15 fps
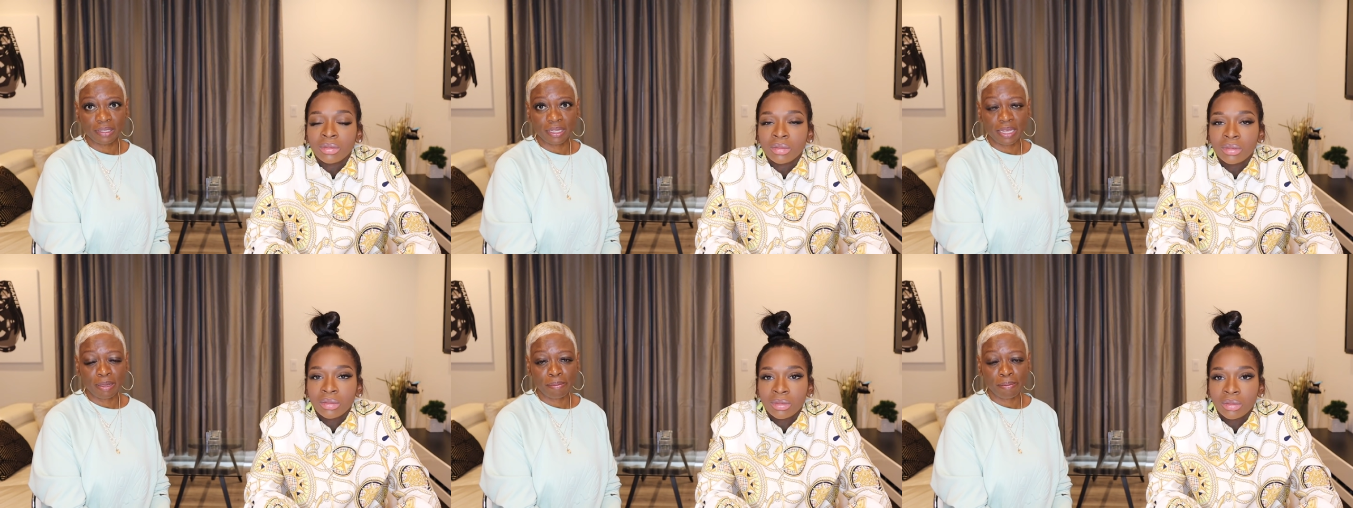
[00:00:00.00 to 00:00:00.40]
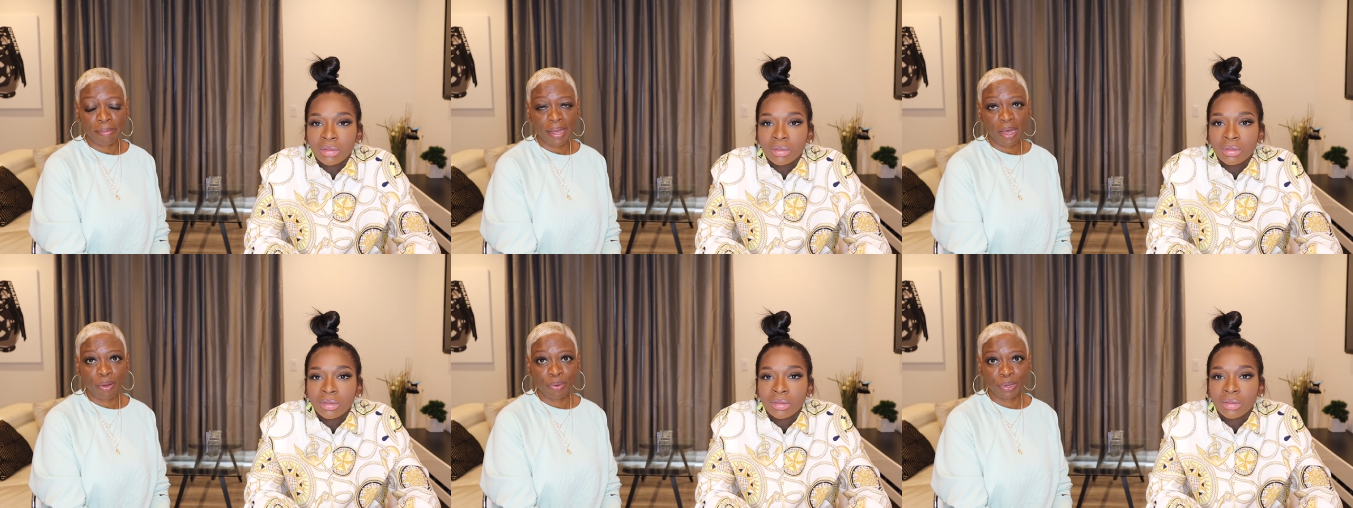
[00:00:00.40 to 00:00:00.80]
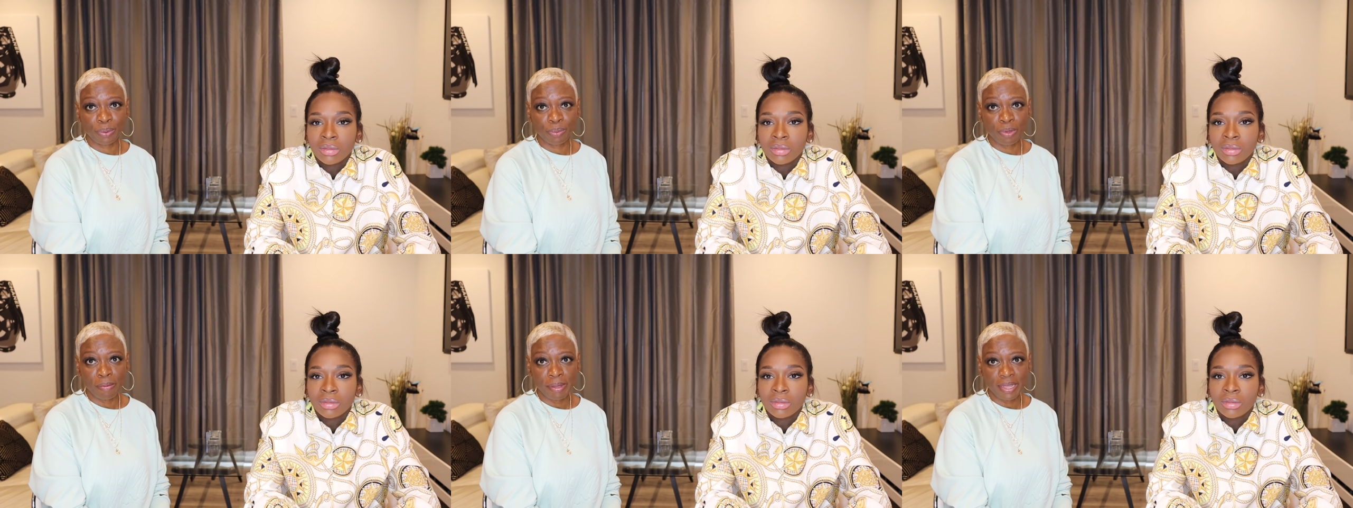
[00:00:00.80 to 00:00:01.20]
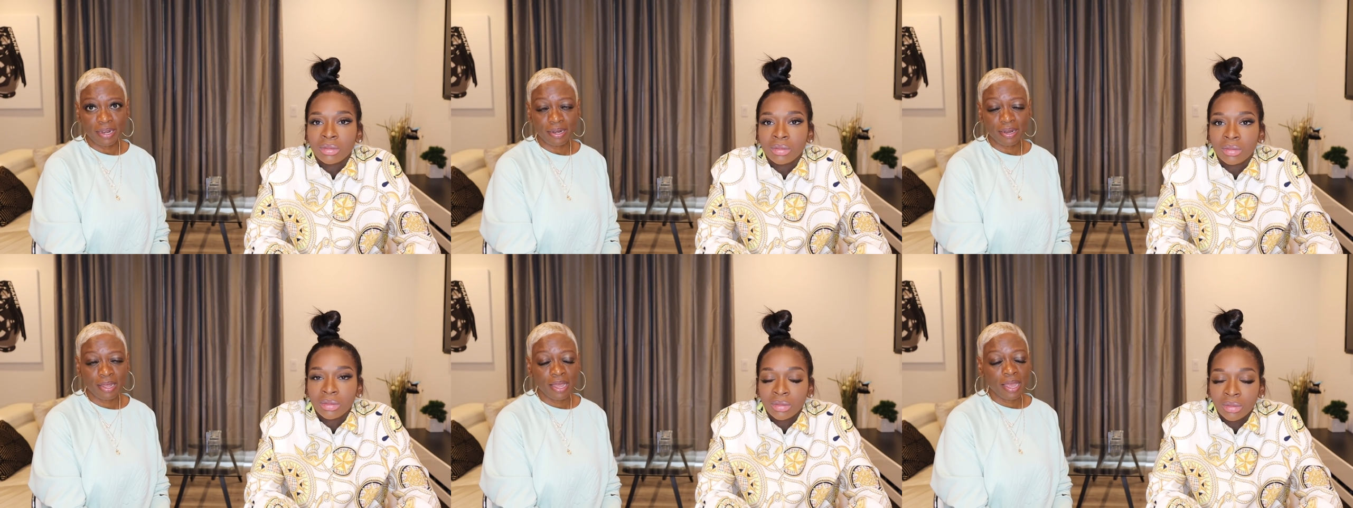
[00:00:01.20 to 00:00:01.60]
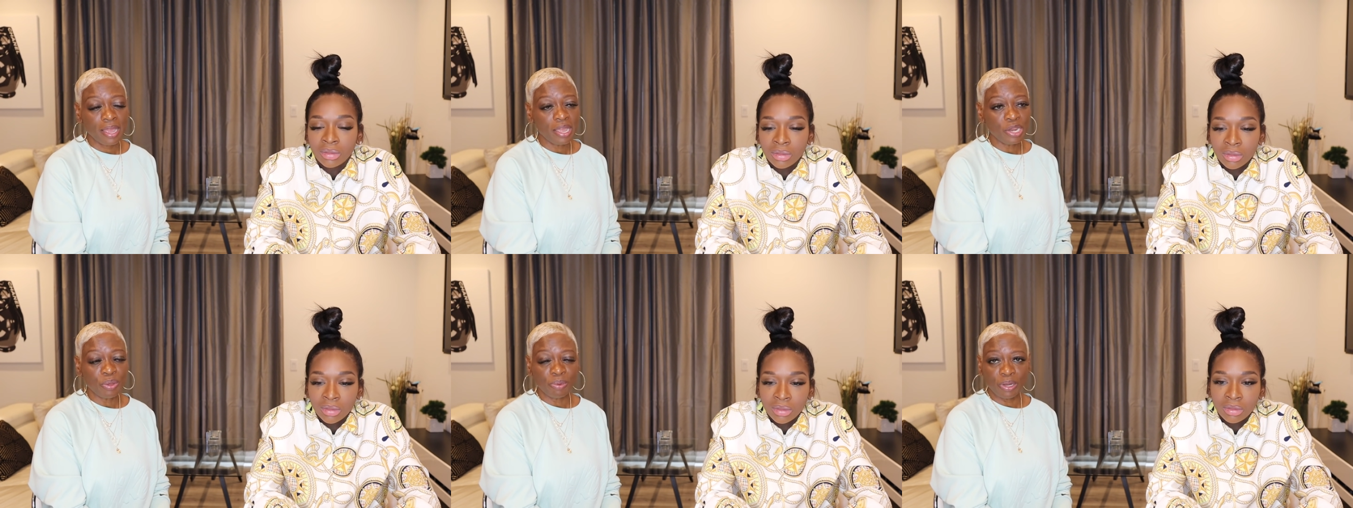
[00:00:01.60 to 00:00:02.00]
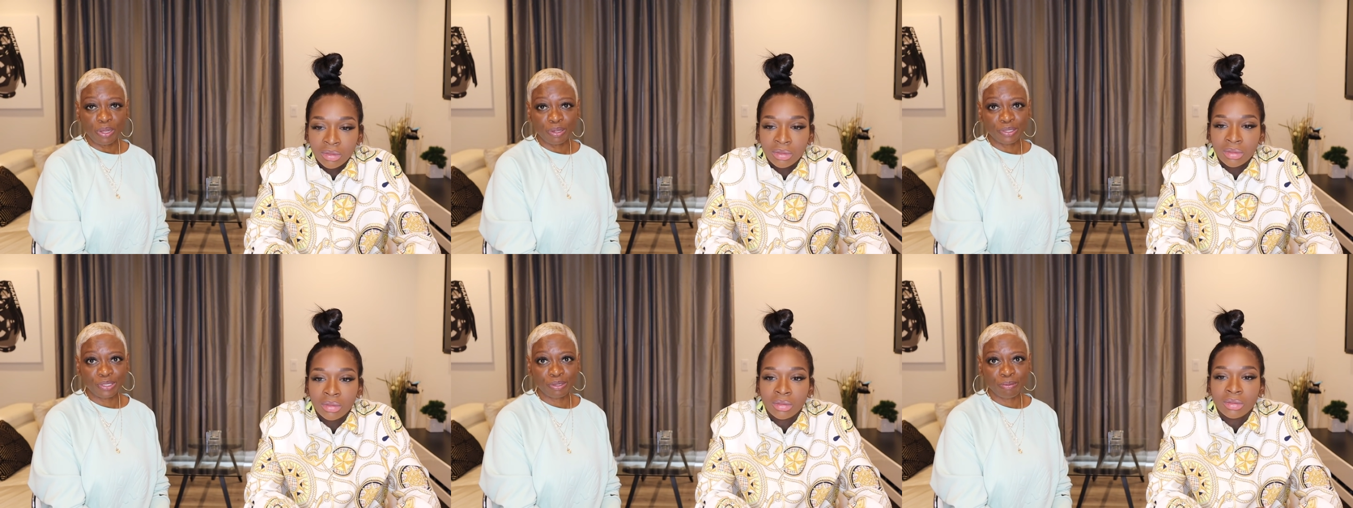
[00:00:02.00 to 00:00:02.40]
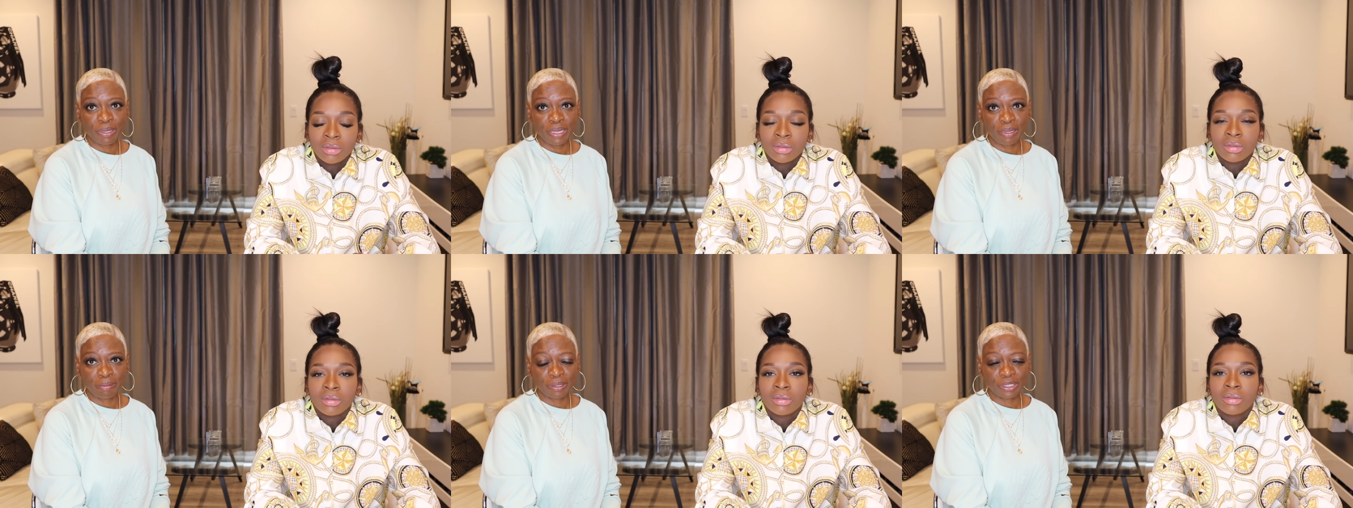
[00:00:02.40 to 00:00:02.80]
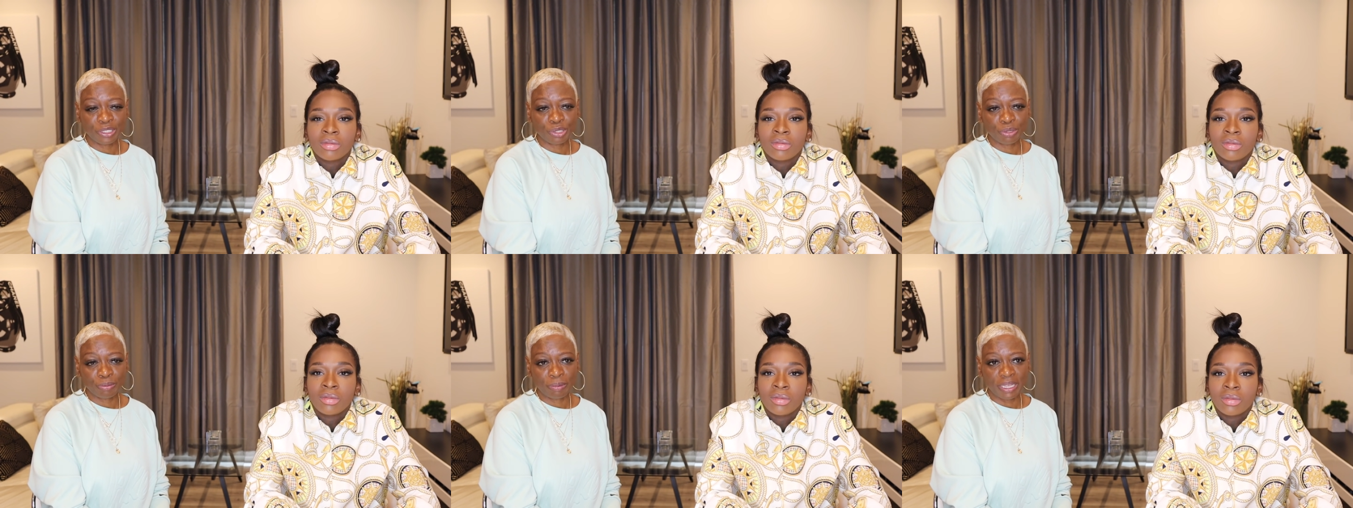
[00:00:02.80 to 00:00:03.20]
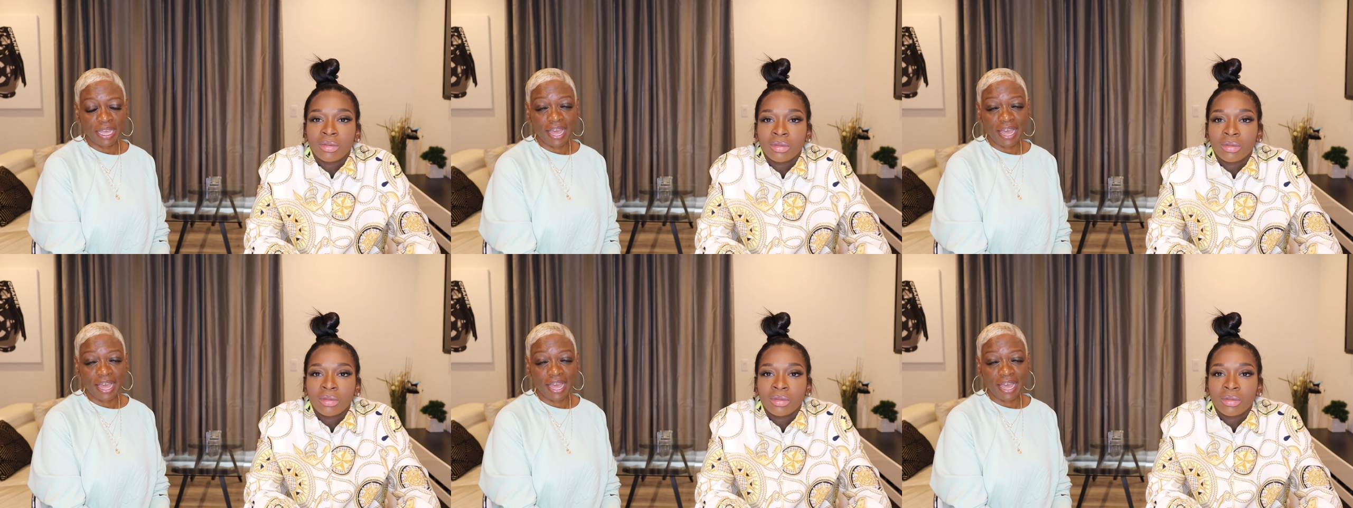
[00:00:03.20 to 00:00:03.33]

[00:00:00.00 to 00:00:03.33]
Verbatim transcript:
Speaker 1: The Empowered Woman. And you will also be able to be